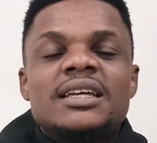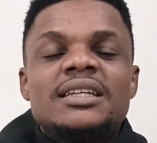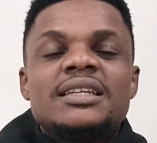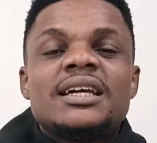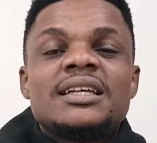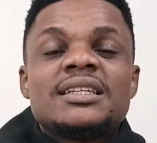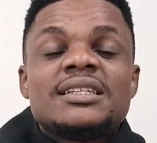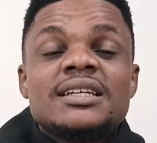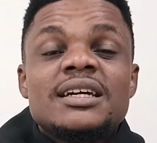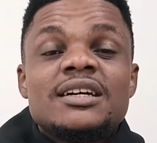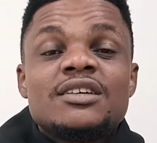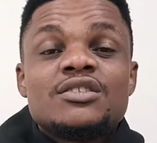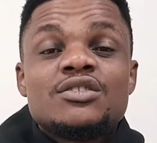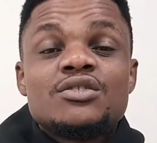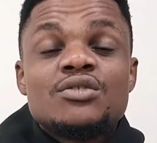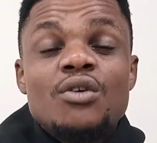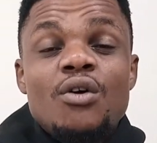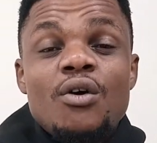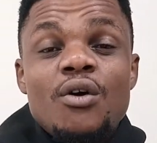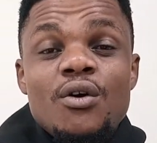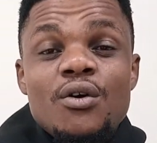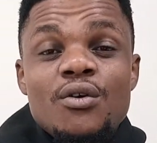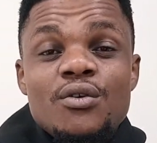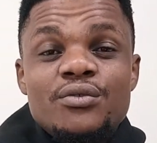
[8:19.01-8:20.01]
that can
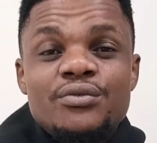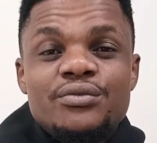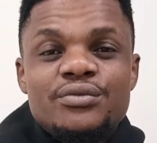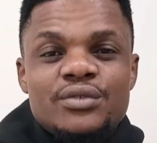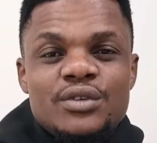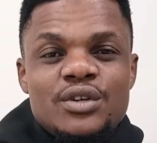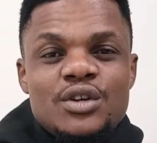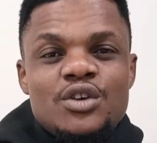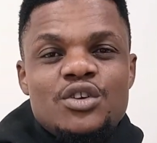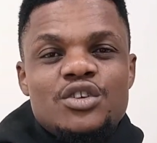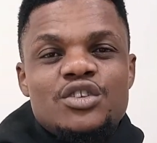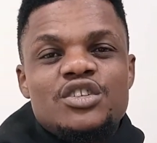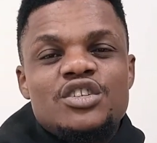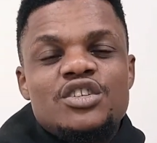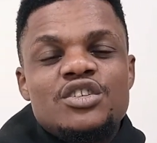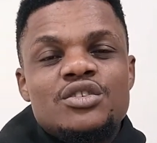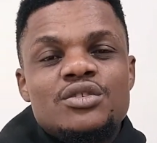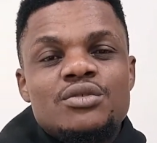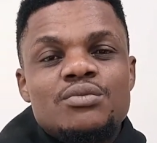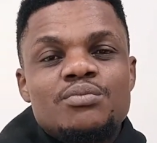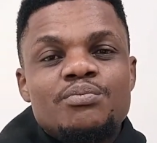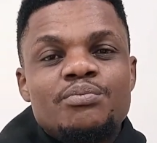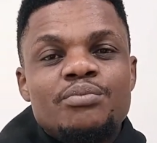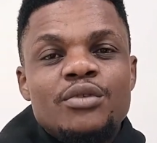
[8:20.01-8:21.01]
solve
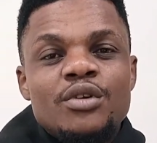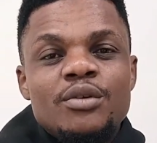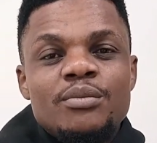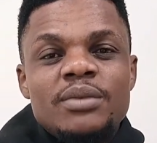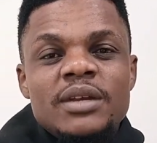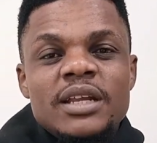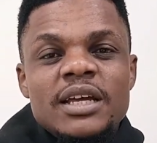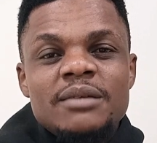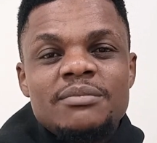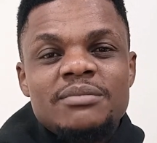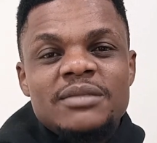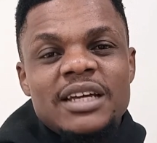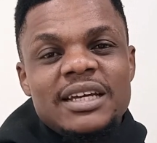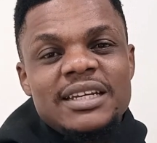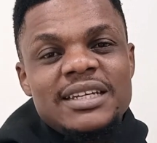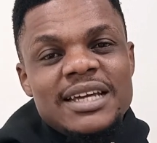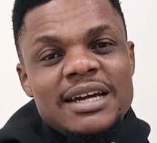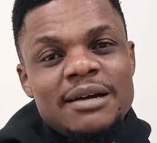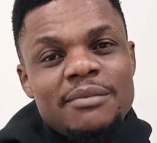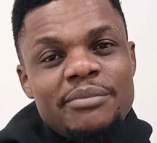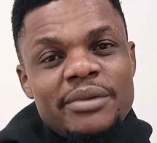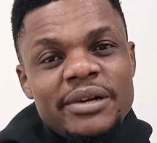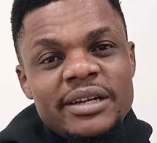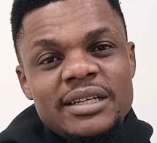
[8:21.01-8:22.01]
this problem that they
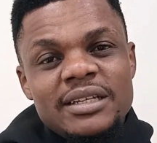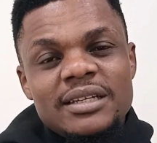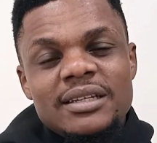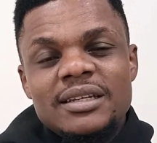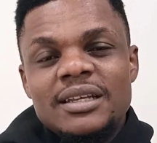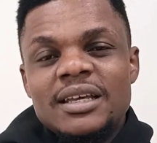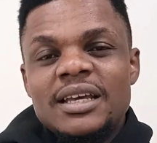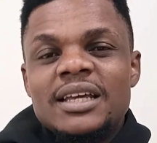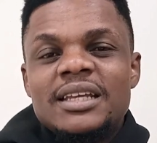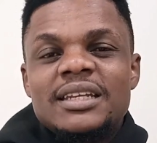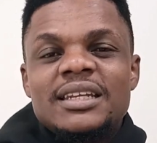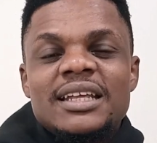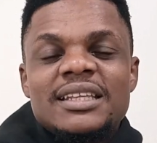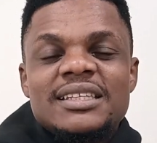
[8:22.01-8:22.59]
are bringing,